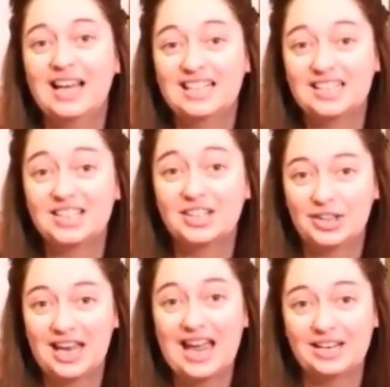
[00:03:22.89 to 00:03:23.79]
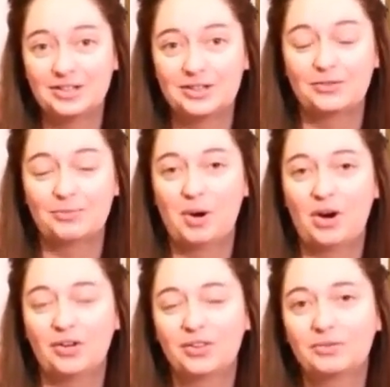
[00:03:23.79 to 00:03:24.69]
until the end of
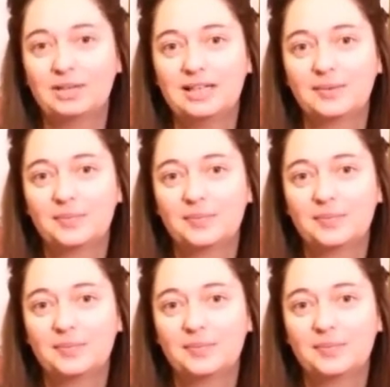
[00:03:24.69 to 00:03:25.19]
part 3.